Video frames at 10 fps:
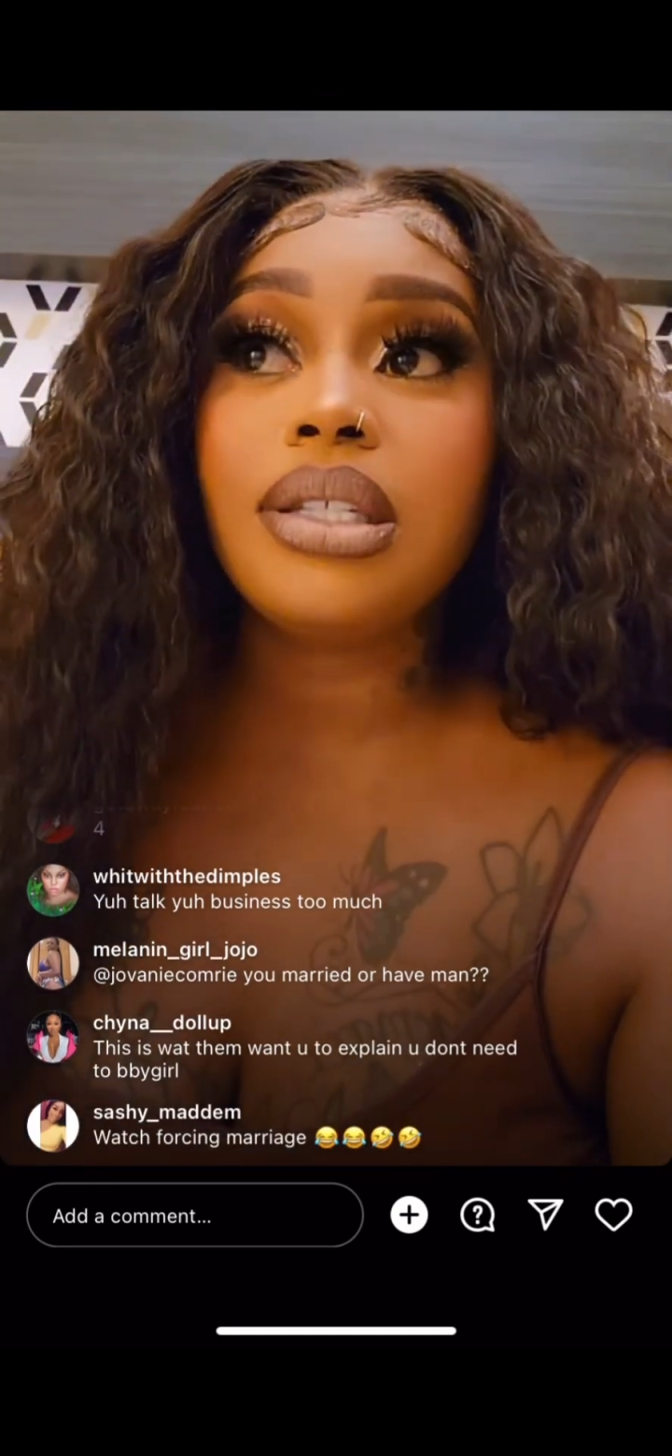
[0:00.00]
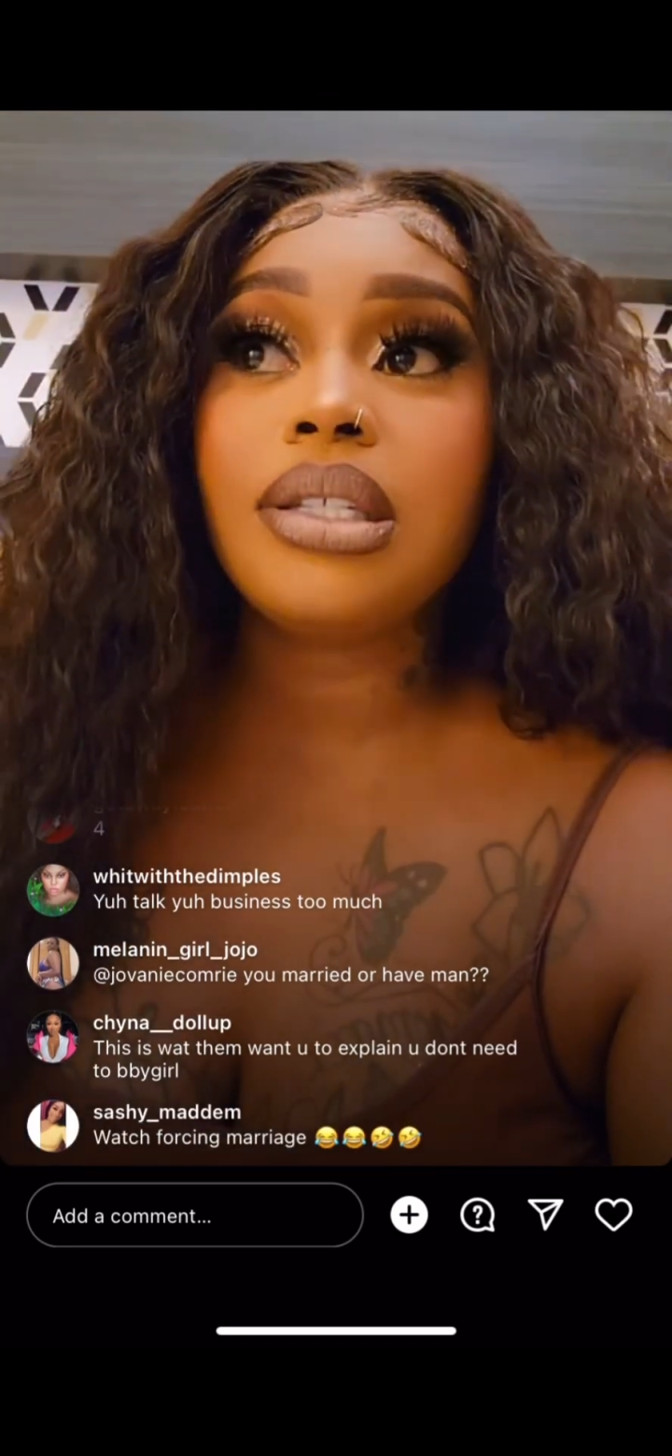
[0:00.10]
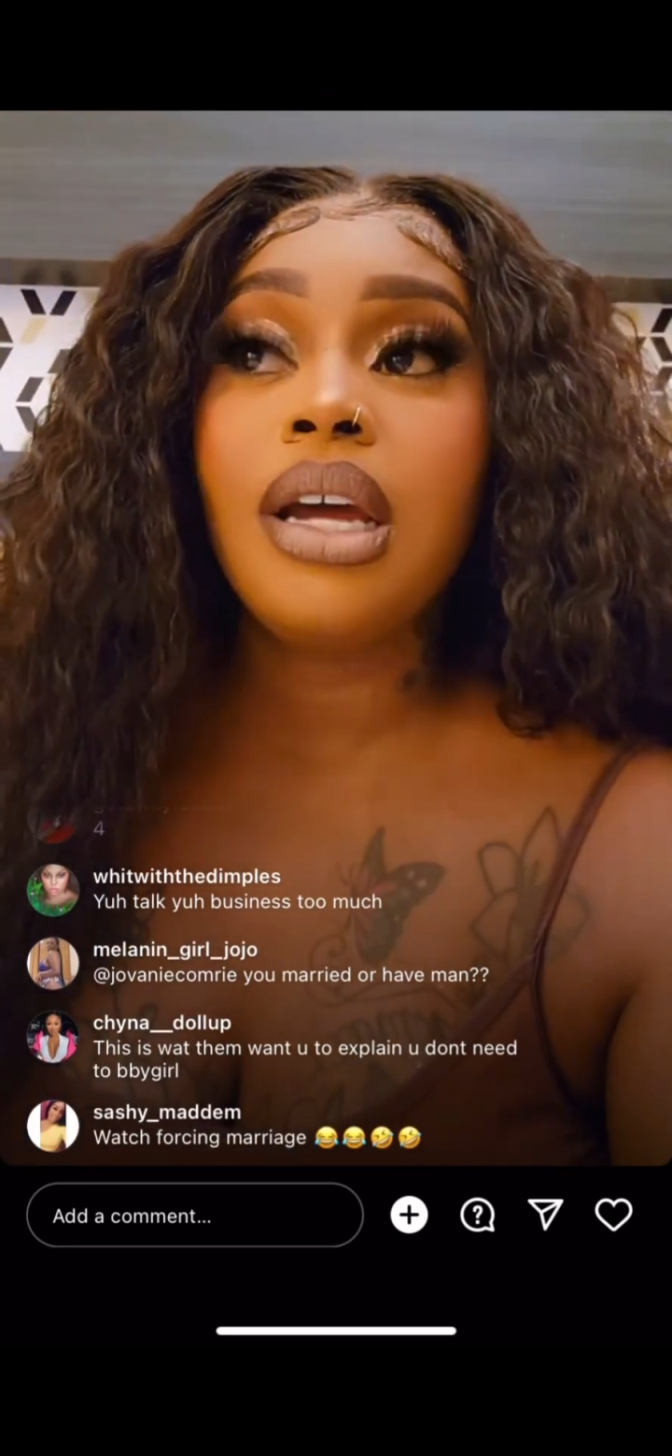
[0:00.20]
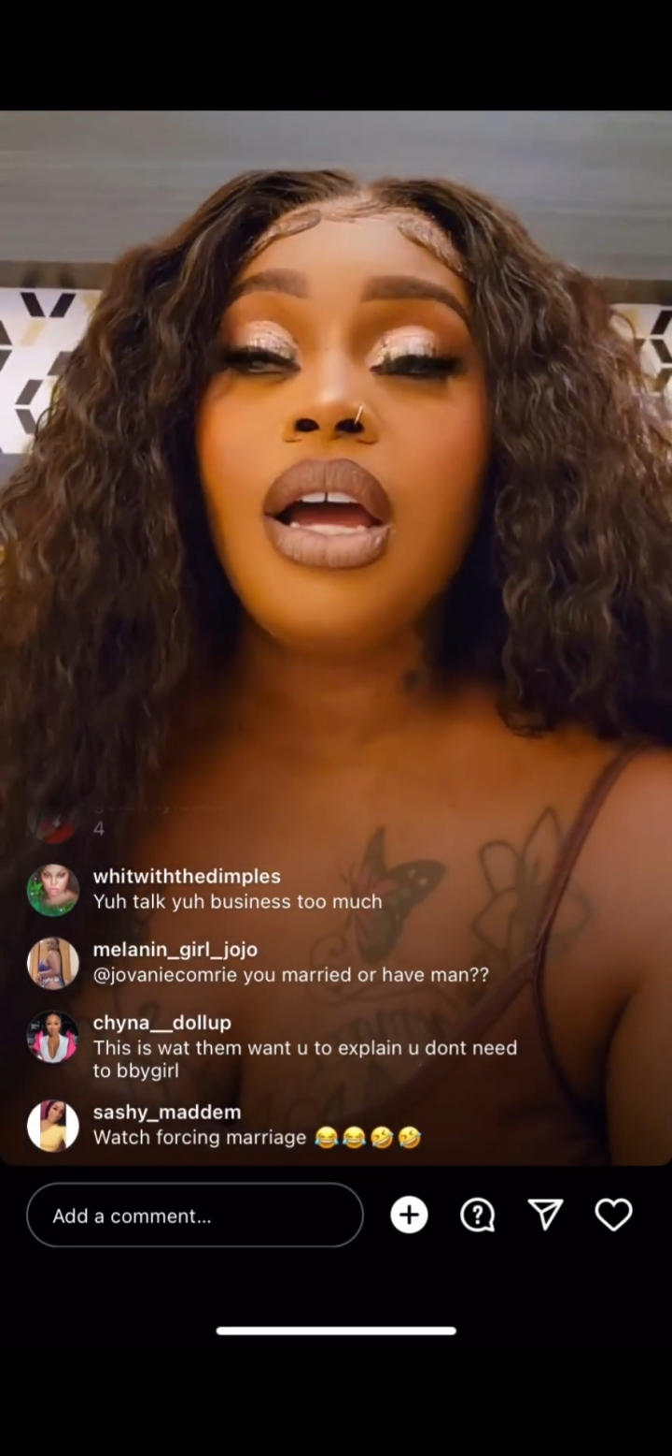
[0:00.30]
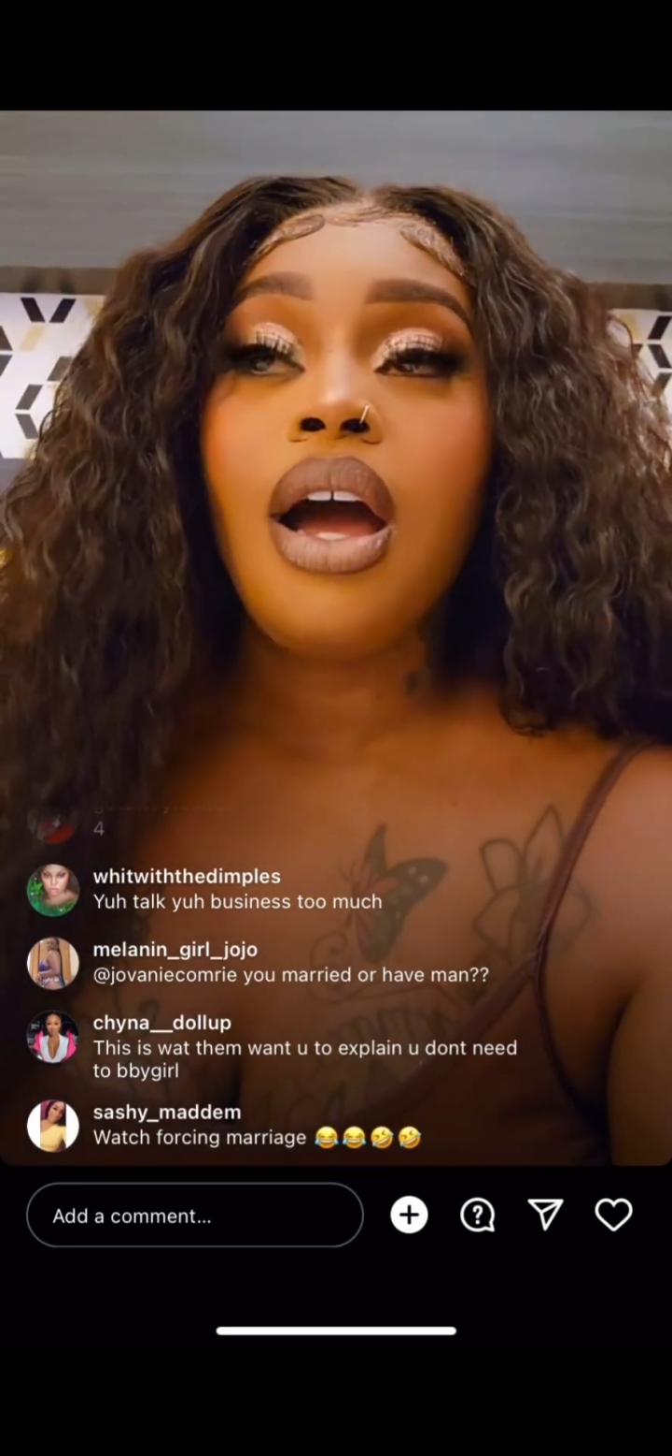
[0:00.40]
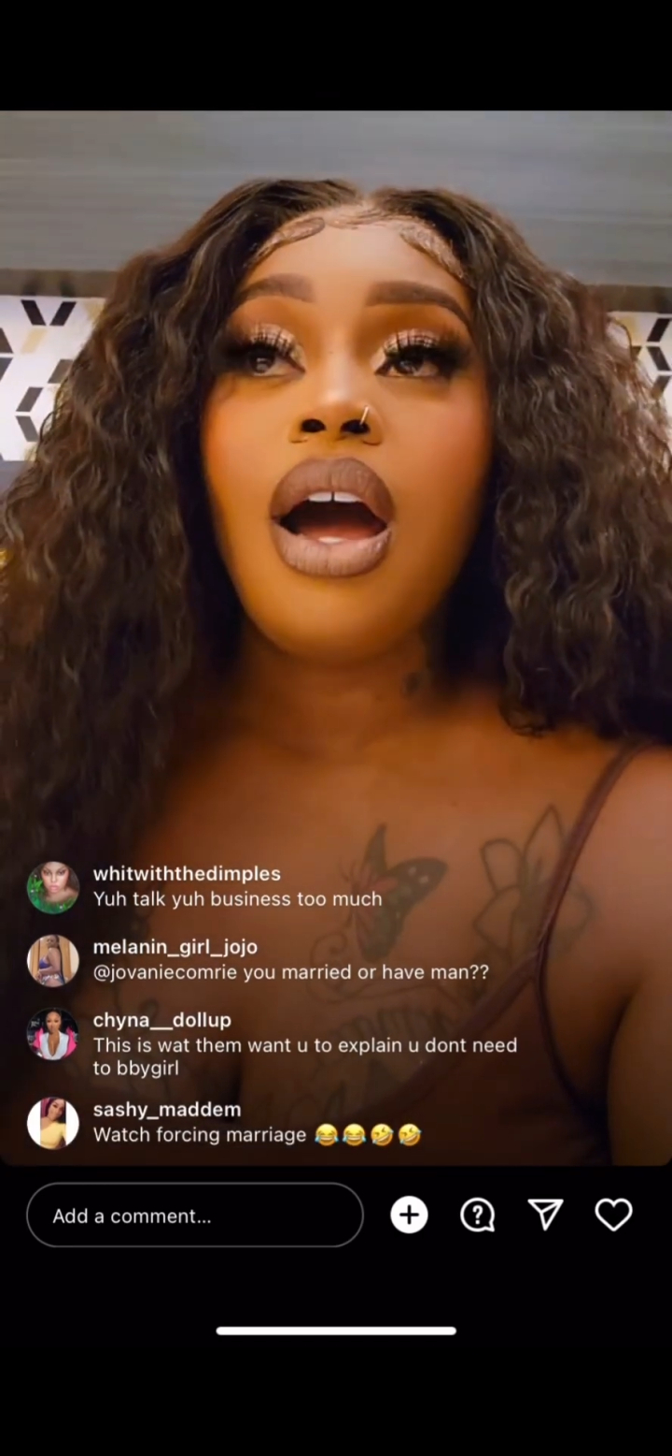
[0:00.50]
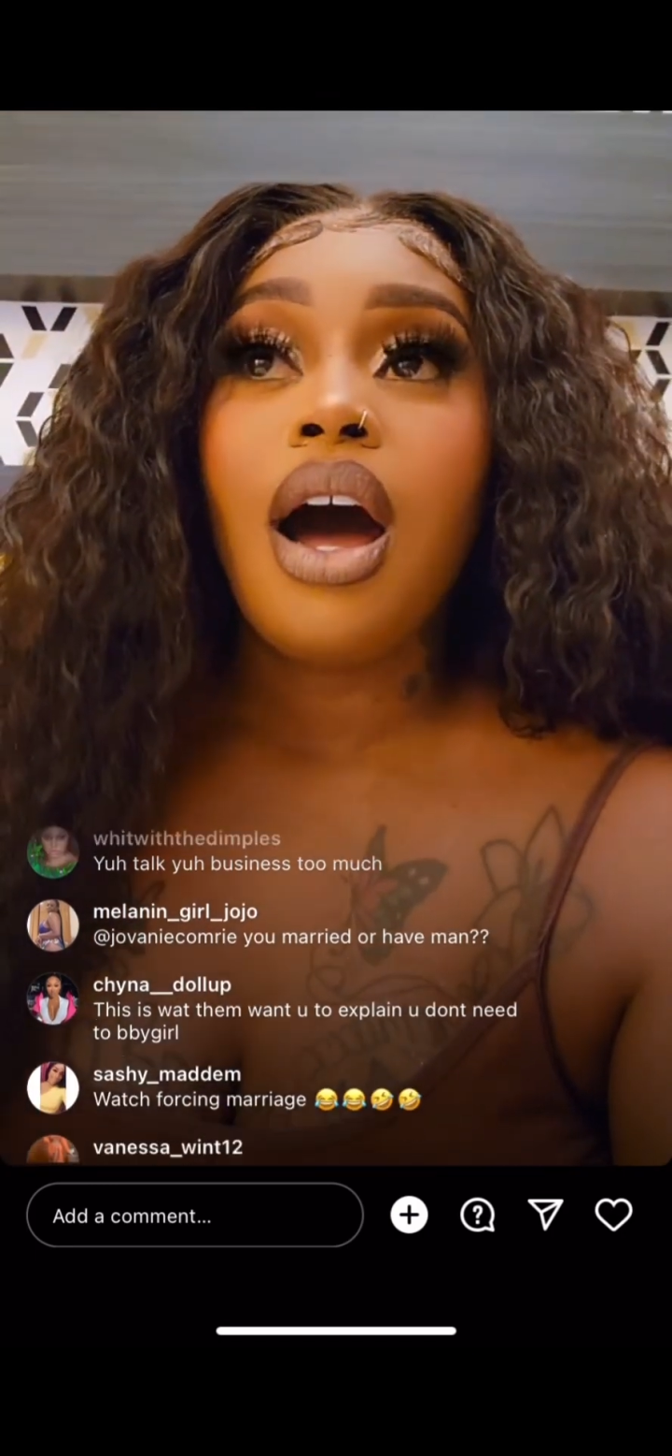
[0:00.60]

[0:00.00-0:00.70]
is,